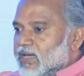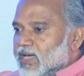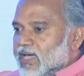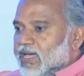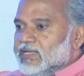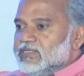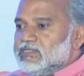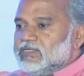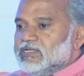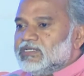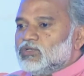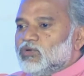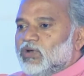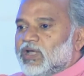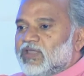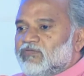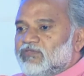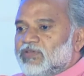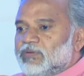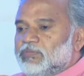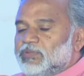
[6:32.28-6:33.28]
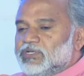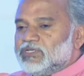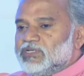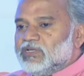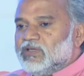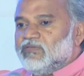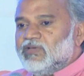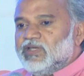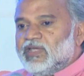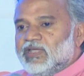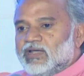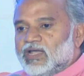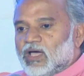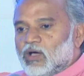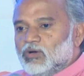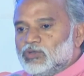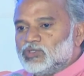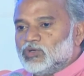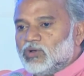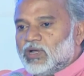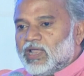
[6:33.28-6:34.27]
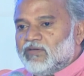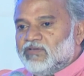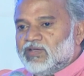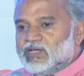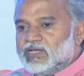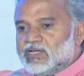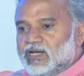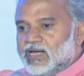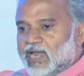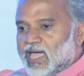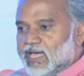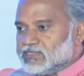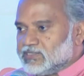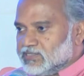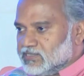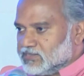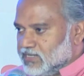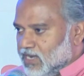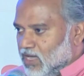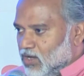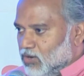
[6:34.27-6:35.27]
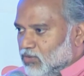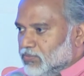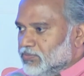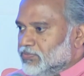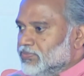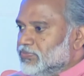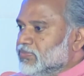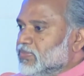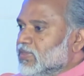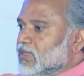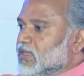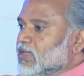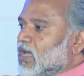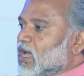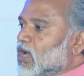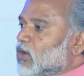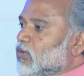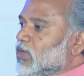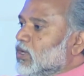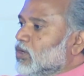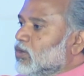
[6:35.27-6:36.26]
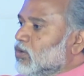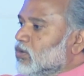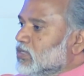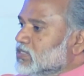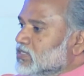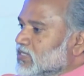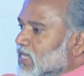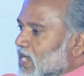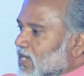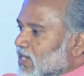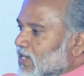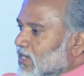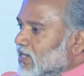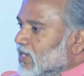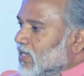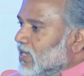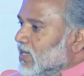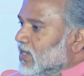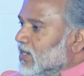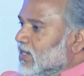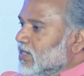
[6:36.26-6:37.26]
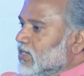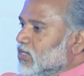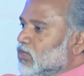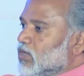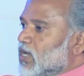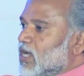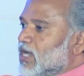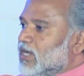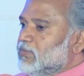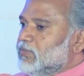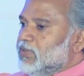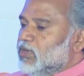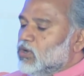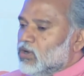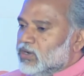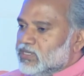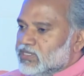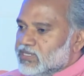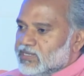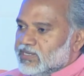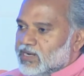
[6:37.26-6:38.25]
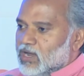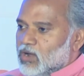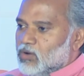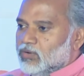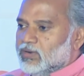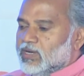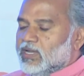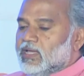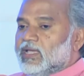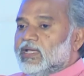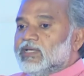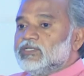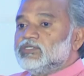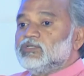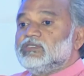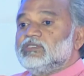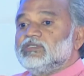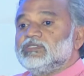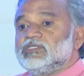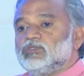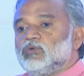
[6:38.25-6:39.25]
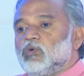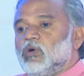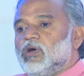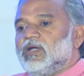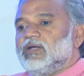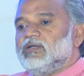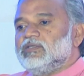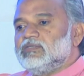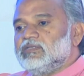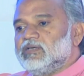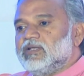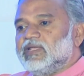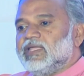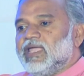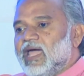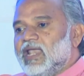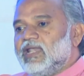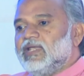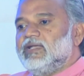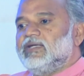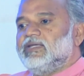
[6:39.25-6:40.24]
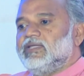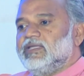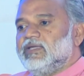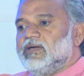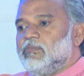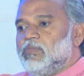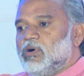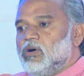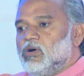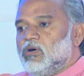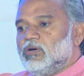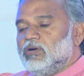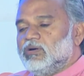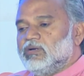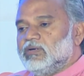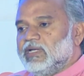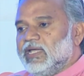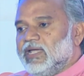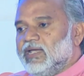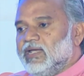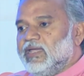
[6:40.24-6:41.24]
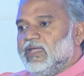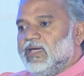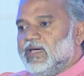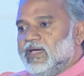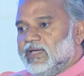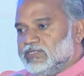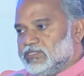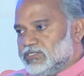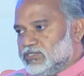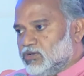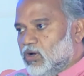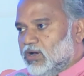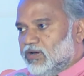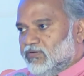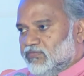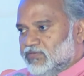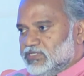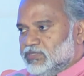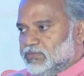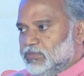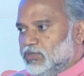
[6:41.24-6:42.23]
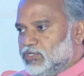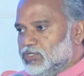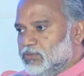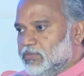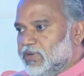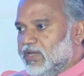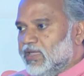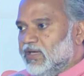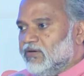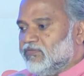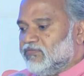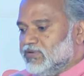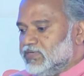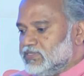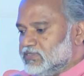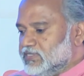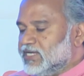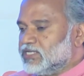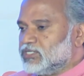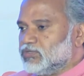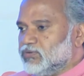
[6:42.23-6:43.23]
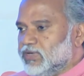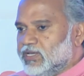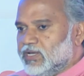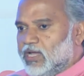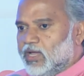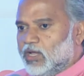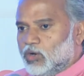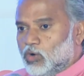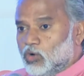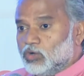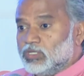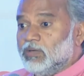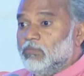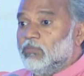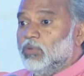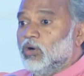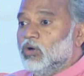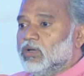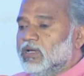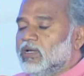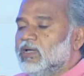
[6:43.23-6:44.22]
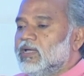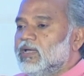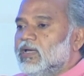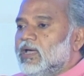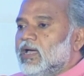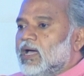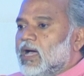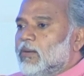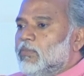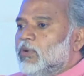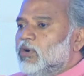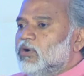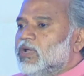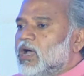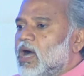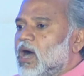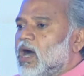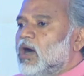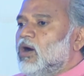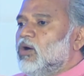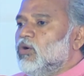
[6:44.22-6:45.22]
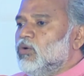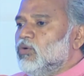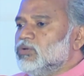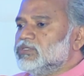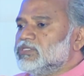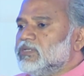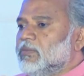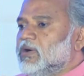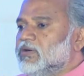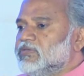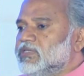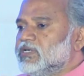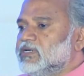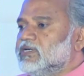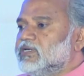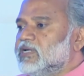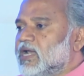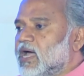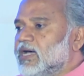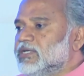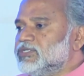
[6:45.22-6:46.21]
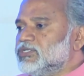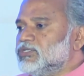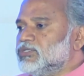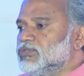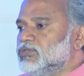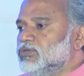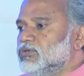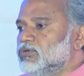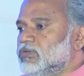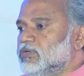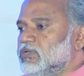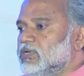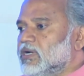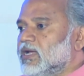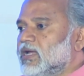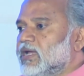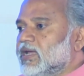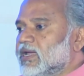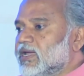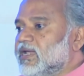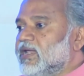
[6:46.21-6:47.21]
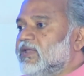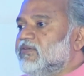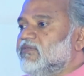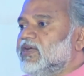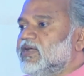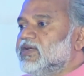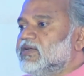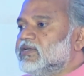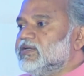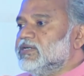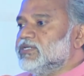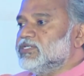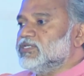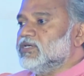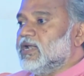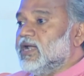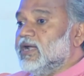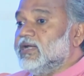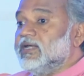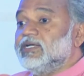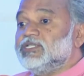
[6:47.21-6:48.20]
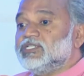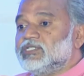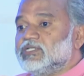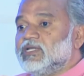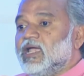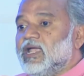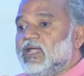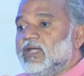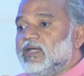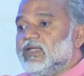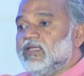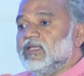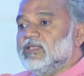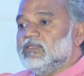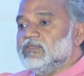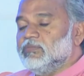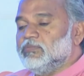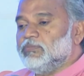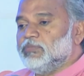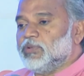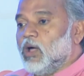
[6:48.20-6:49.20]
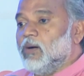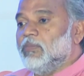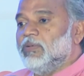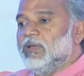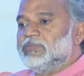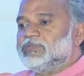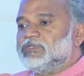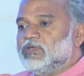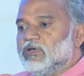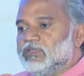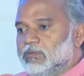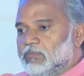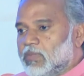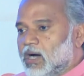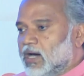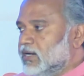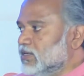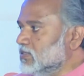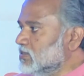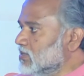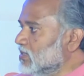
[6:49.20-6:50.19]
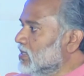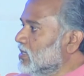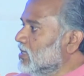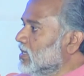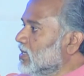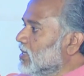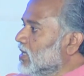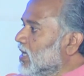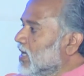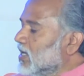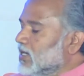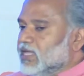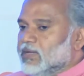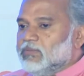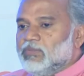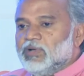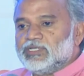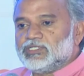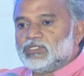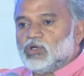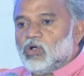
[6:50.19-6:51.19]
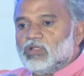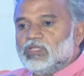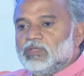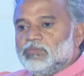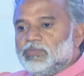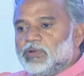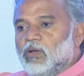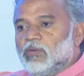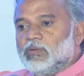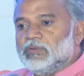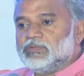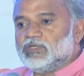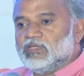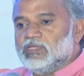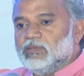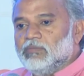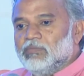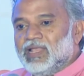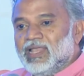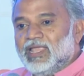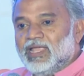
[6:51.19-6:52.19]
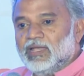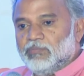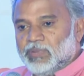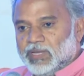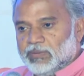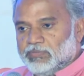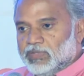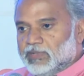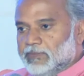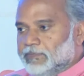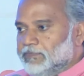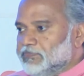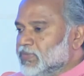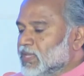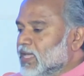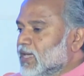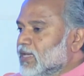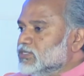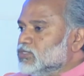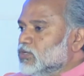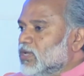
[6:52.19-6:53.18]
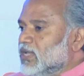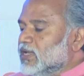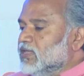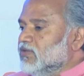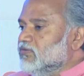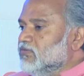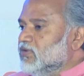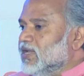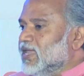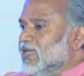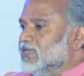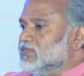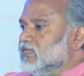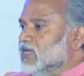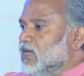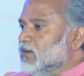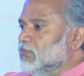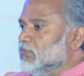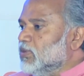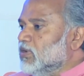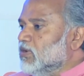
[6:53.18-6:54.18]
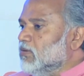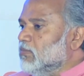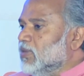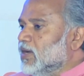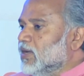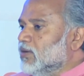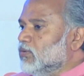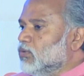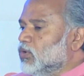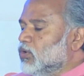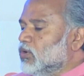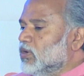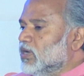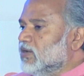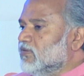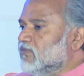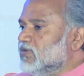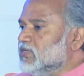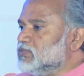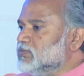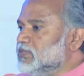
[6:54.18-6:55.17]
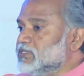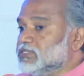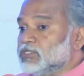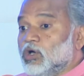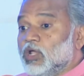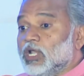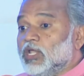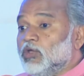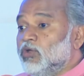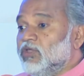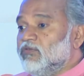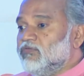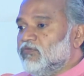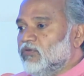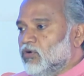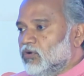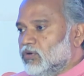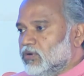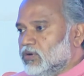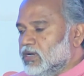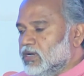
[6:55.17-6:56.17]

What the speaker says: I said 25% of Indian households have internet access now. How are you going to scan India, right? You got to be on the ground. So this is what the reality about India is not visible to many of us. That's why I wrote the book about how some of the grassroots innovators are understanding the problems of the Bharat and able to solve the problems of the billion people. So I'll give you an example of my own investments called Unifor.